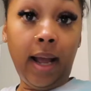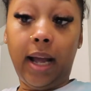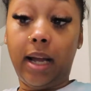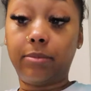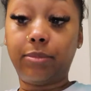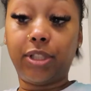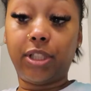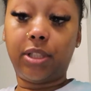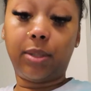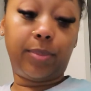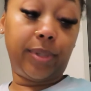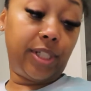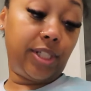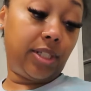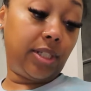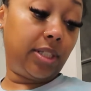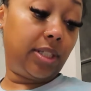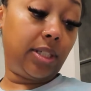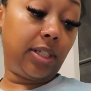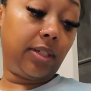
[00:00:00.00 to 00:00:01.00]
I'm just
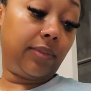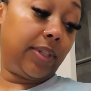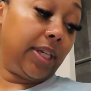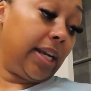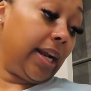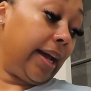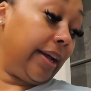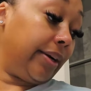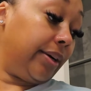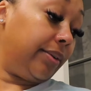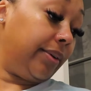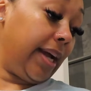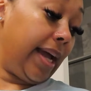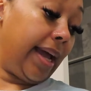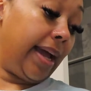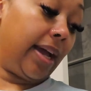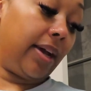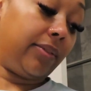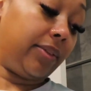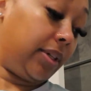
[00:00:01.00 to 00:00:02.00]
appreciative that I don't
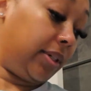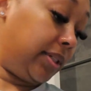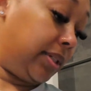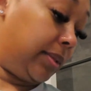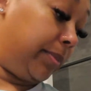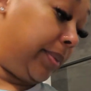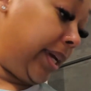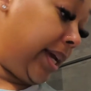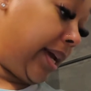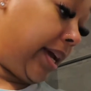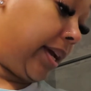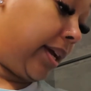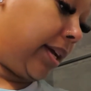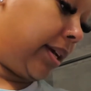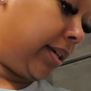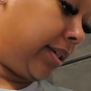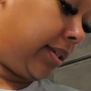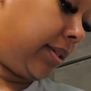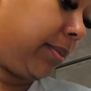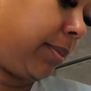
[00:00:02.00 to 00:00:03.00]
have those big
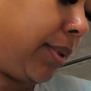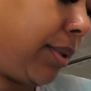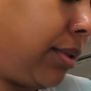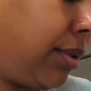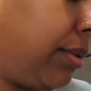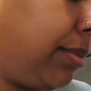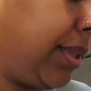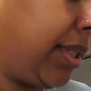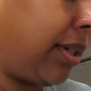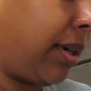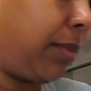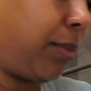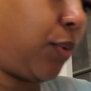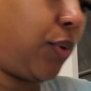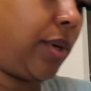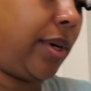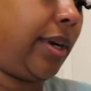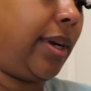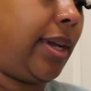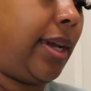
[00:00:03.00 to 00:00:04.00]
ass boobs no
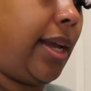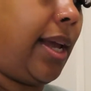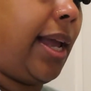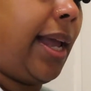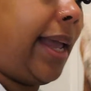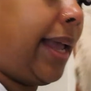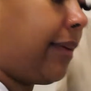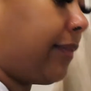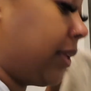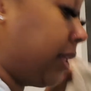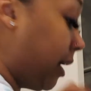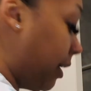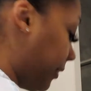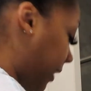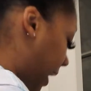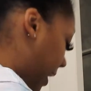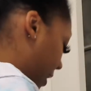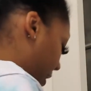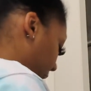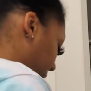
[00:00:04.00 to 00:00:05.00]
more. Even though
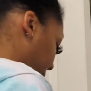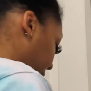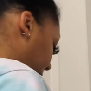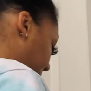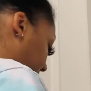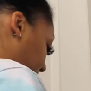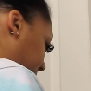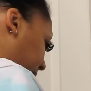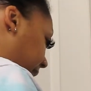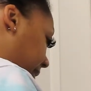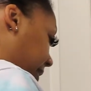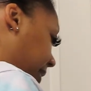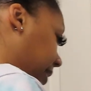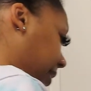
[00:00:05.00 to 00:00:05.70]
they are growing.